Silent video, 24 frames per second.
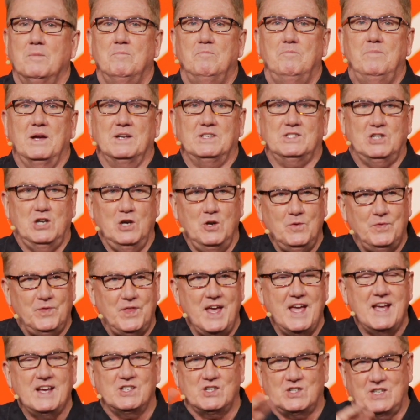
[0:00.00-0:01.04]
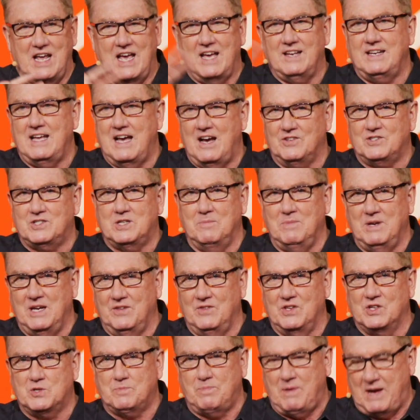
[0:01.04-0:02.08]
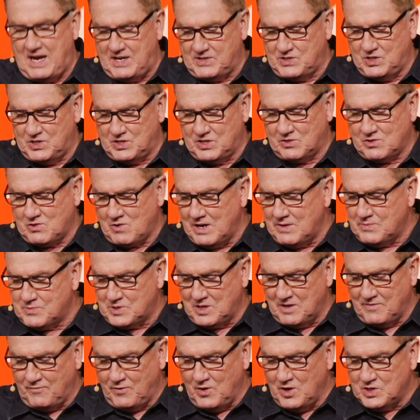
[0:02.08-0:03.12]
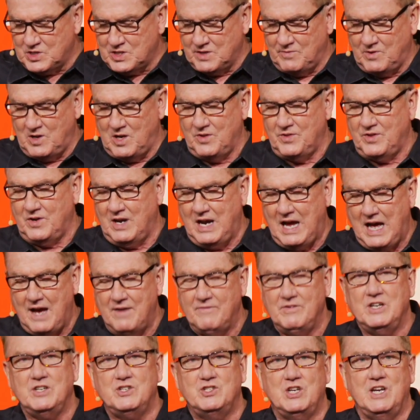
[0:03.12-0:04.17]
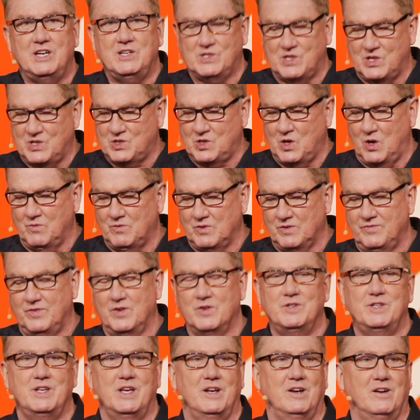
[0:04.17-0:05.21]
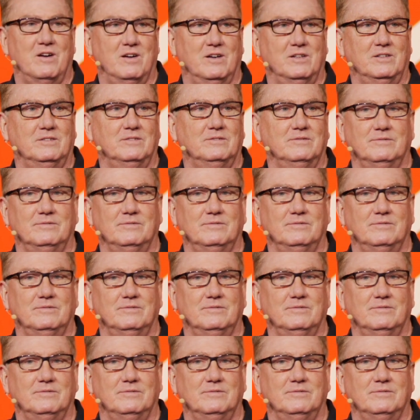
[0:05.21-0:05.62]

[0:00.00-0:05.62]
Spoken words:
But two things stand out to me in this passage of Scripture. First of all, they're having Jesus over for dinner.